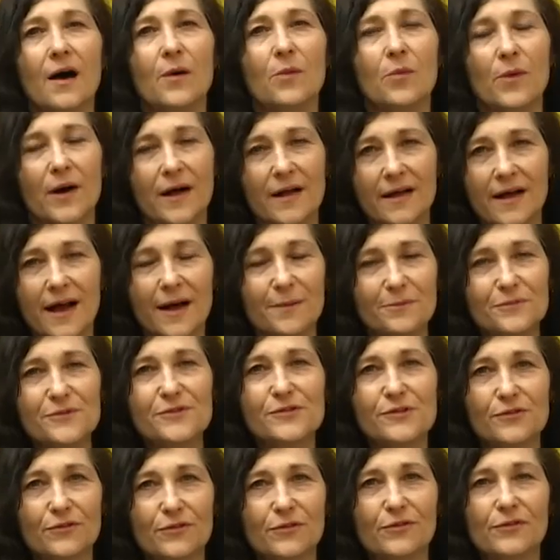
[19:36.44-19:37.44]

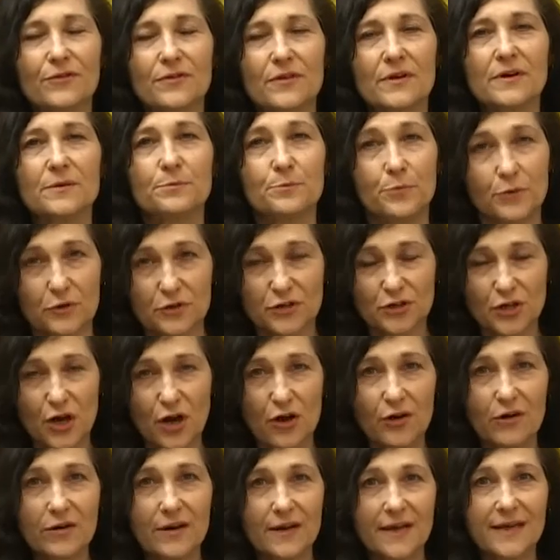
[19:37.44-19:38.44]
Welcome to the book
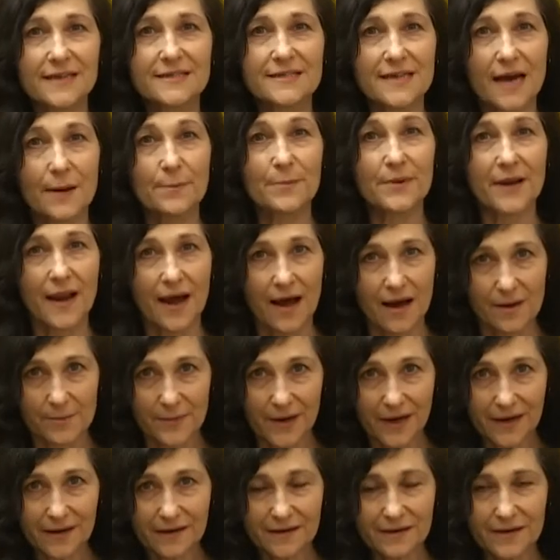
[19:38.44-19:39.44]
show
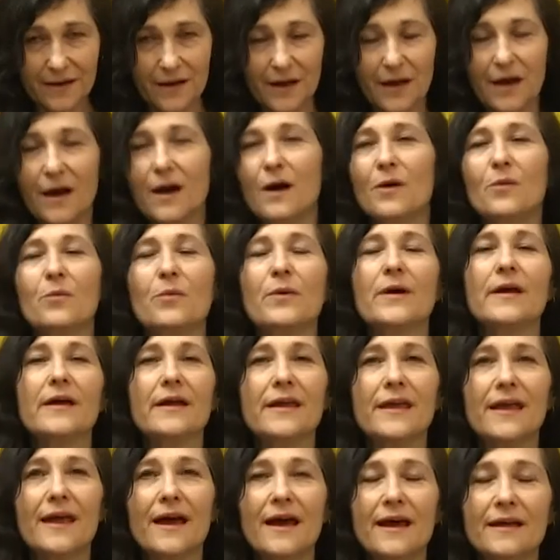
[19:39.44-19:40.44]
Kitaabnama.
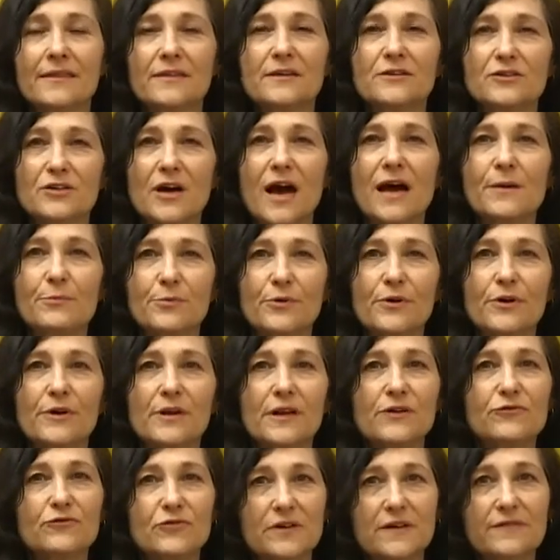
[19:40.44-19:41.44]
We're here at the
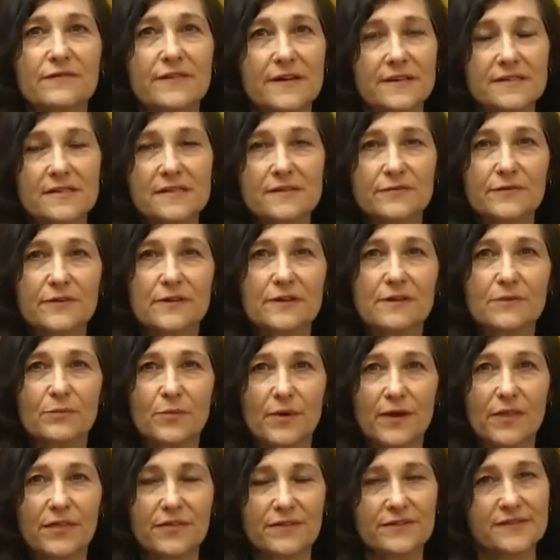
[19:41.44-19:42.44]
Jaipur Literary
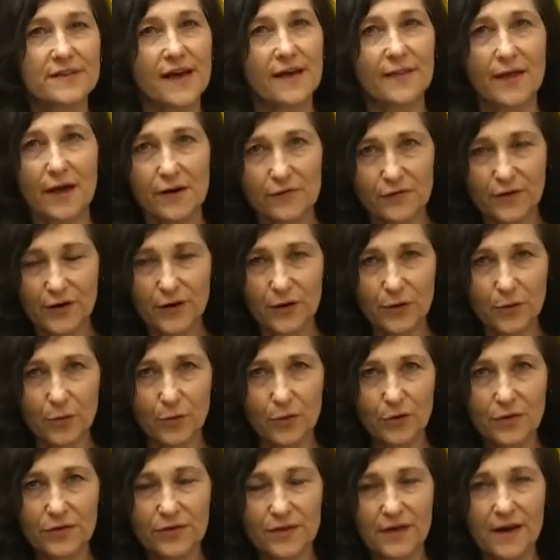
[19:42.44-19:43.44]
Festival with South
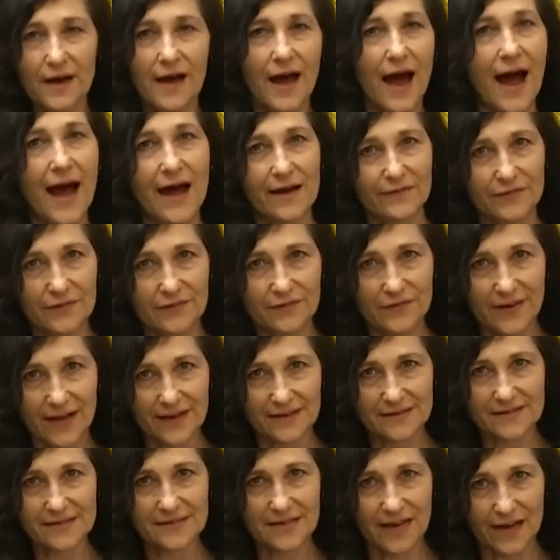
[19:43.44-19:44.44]
African author Ivan
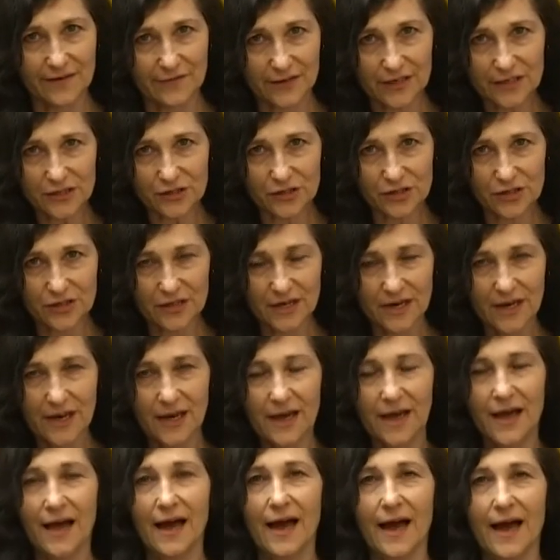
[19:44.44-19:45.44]
Vladislavich.
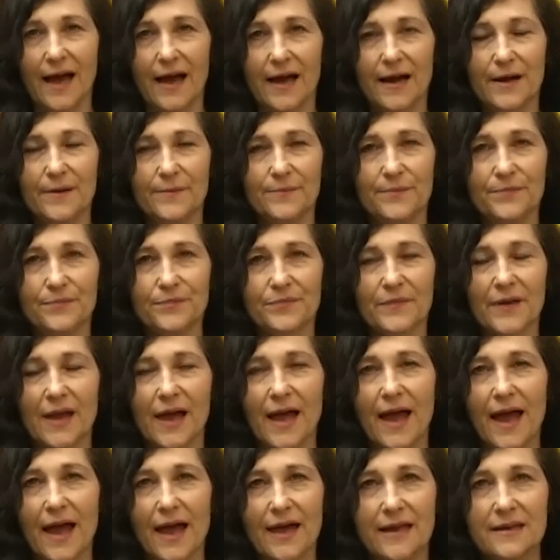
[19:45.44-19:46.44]

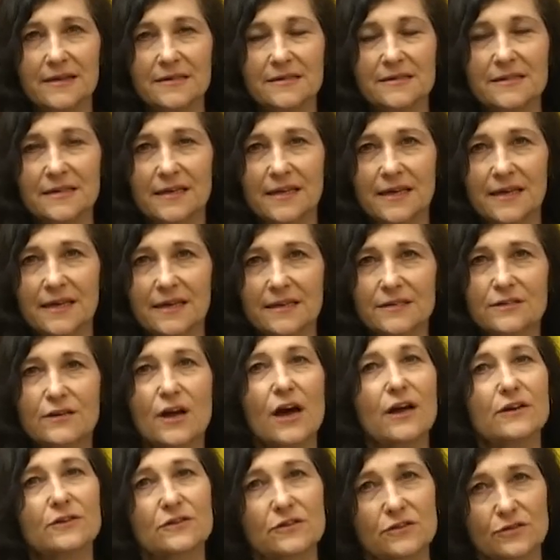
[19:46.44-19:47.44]
And
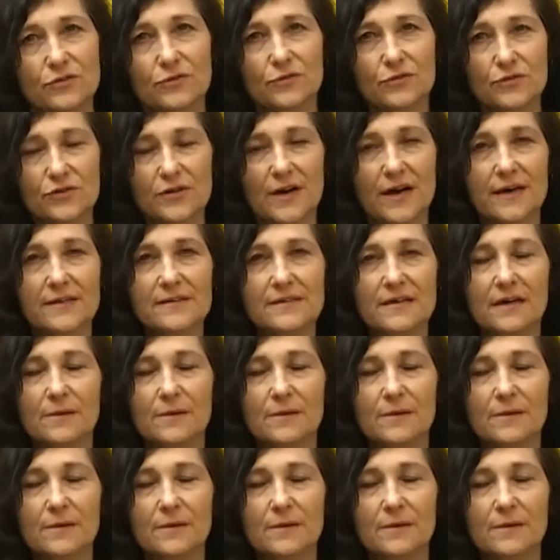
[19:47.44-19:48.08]
he's going to talk to us